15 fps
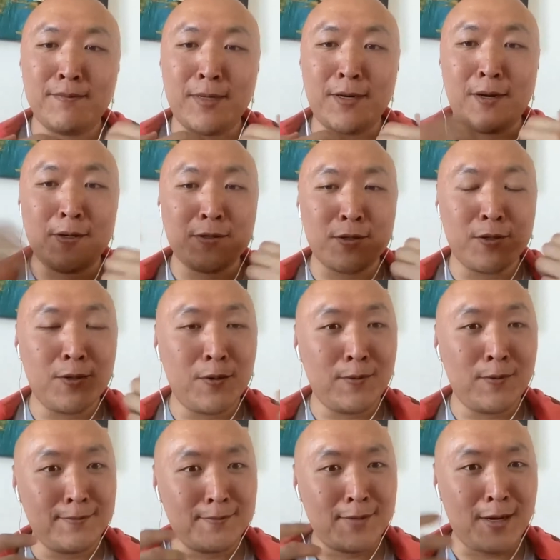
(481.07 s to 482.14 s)
but
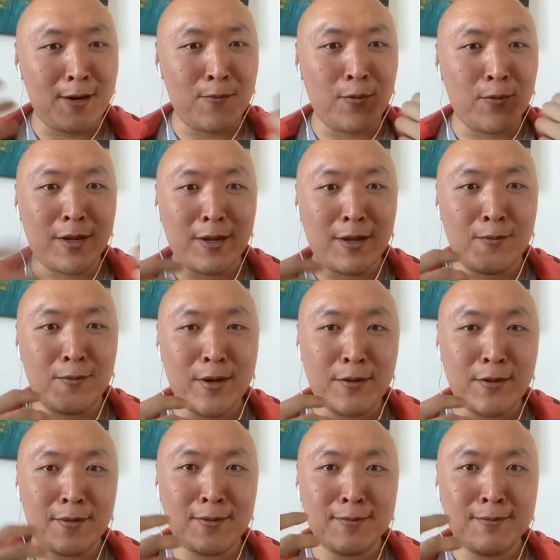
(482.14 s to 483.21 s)
also working
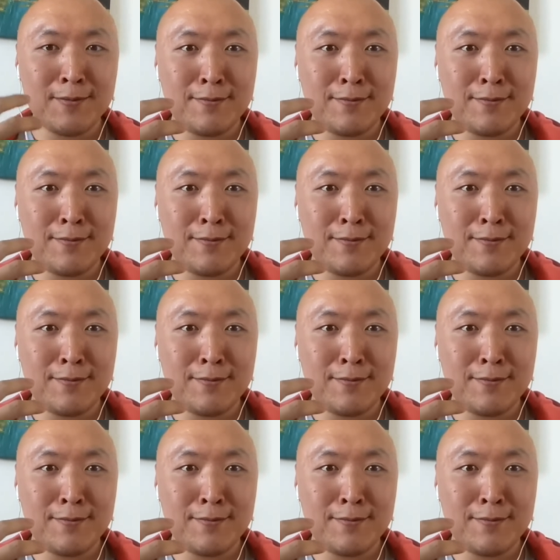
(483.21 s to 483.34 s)
with